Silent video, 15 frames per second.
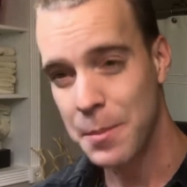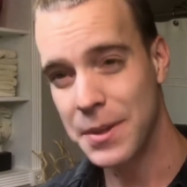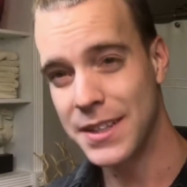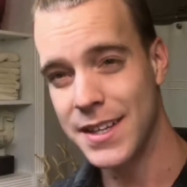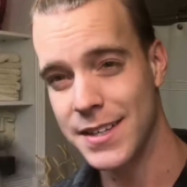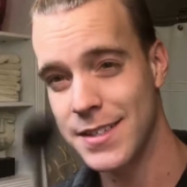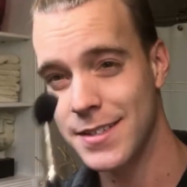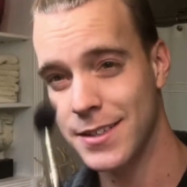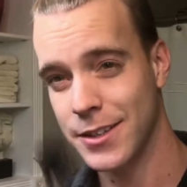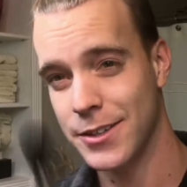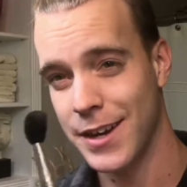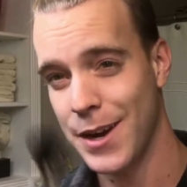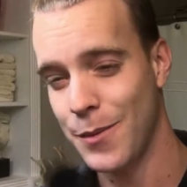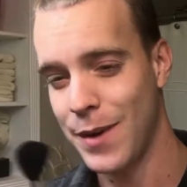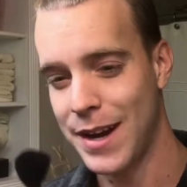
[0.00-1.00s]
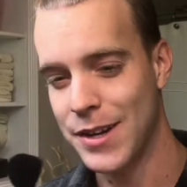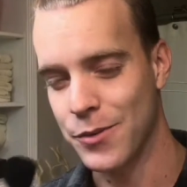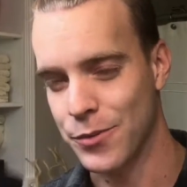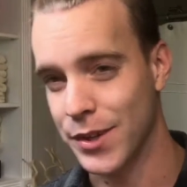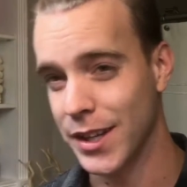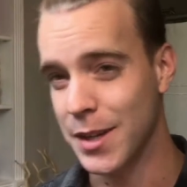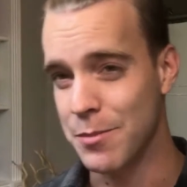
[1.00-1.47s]
but this is a great way to
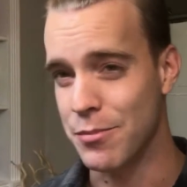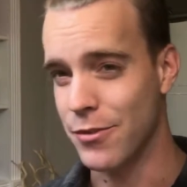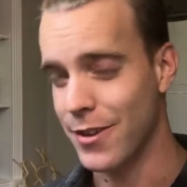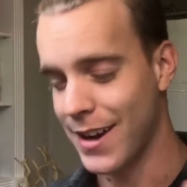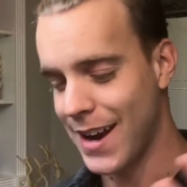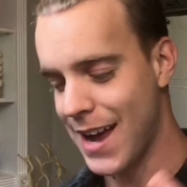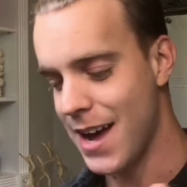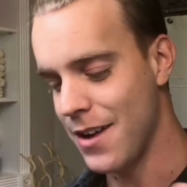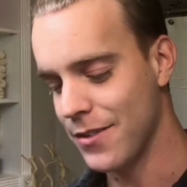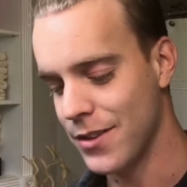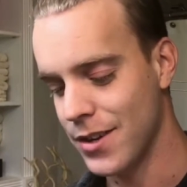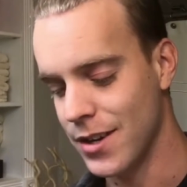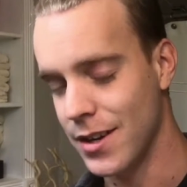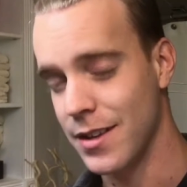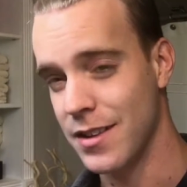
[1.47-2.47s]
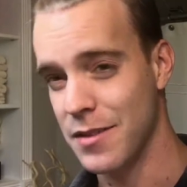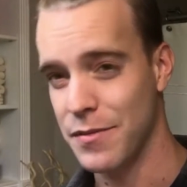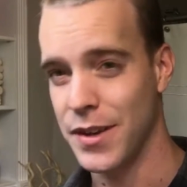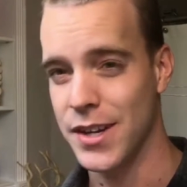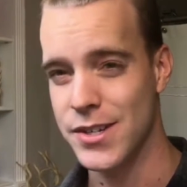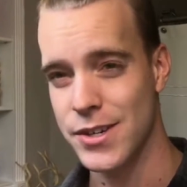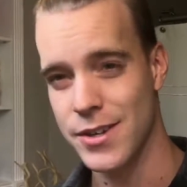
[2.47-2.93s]
really bring out the
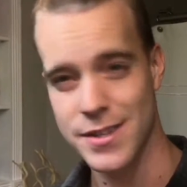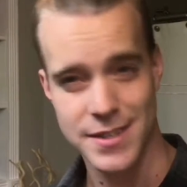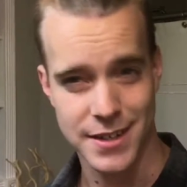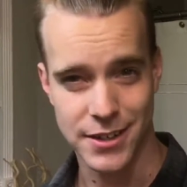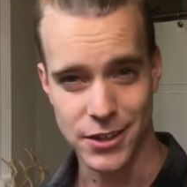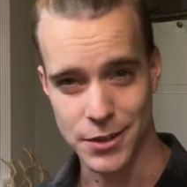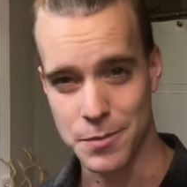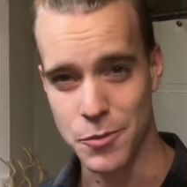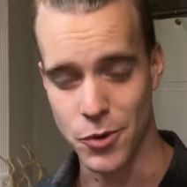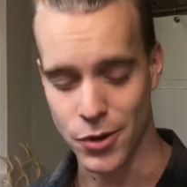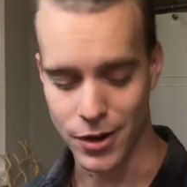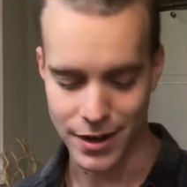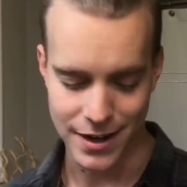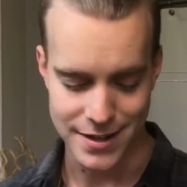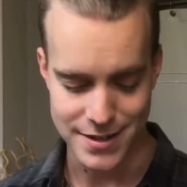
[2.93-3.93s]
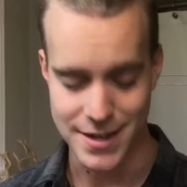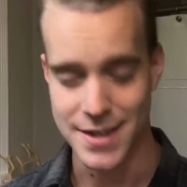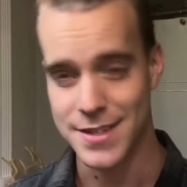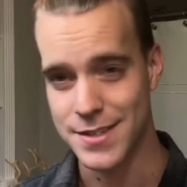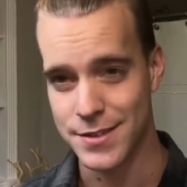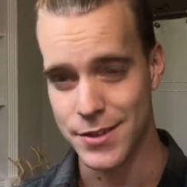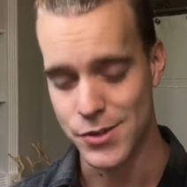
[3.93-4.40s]
features and to look more
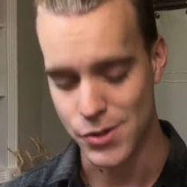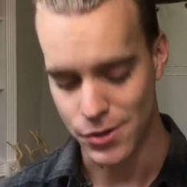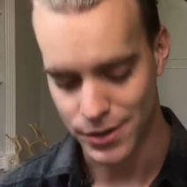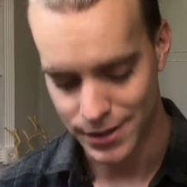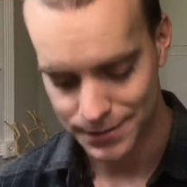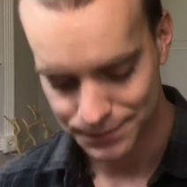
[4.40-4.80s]
intense as the Joker.